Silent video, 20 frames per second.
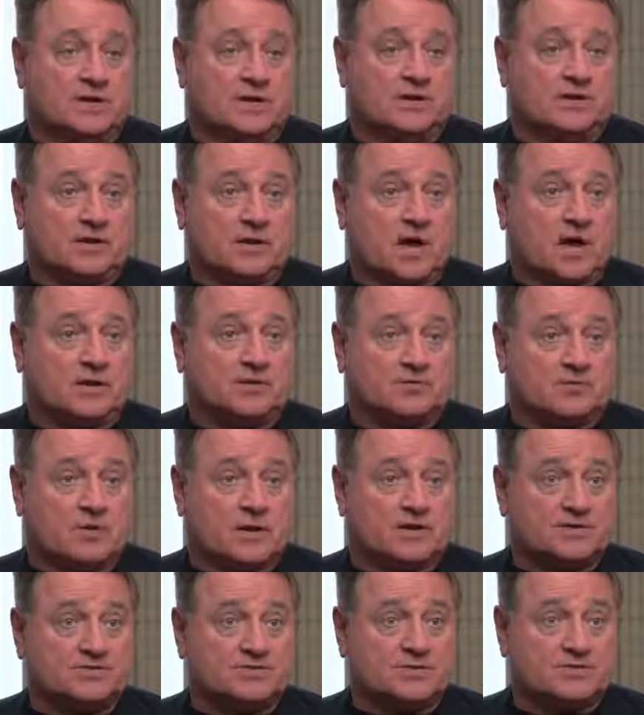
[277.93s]
in the
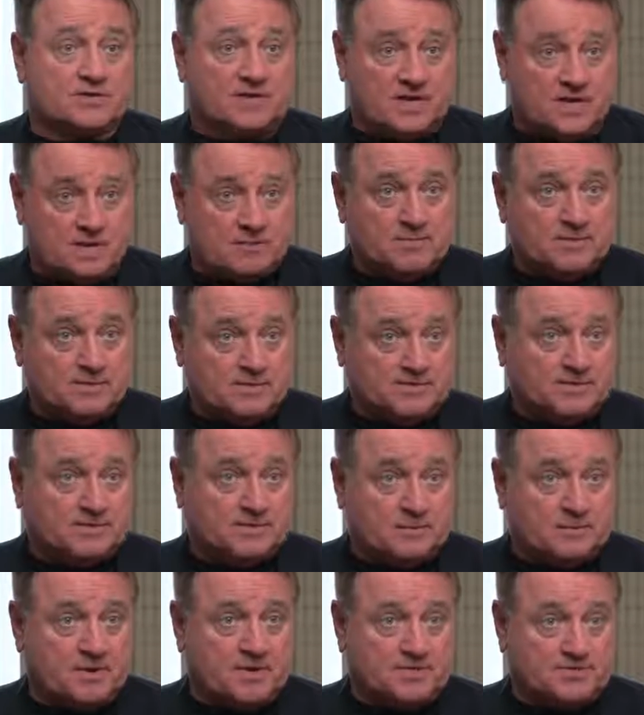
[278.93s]
contrast of the image
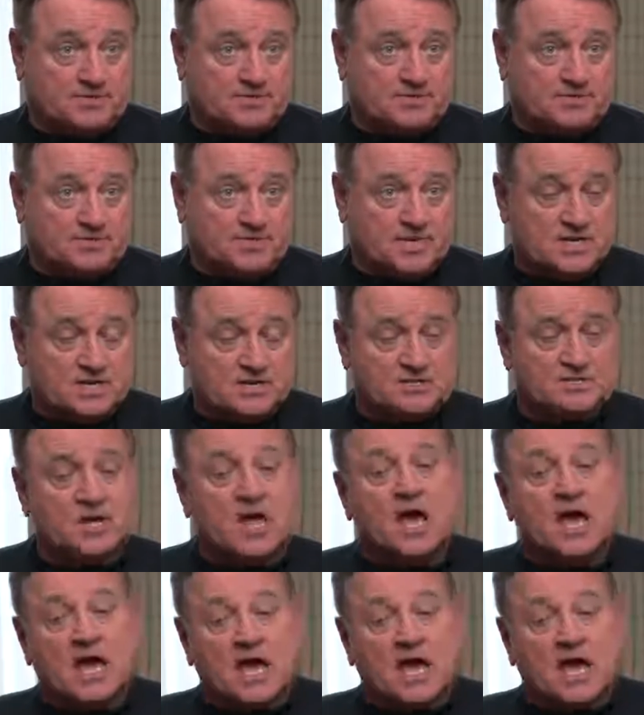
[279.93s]
that the patient sees,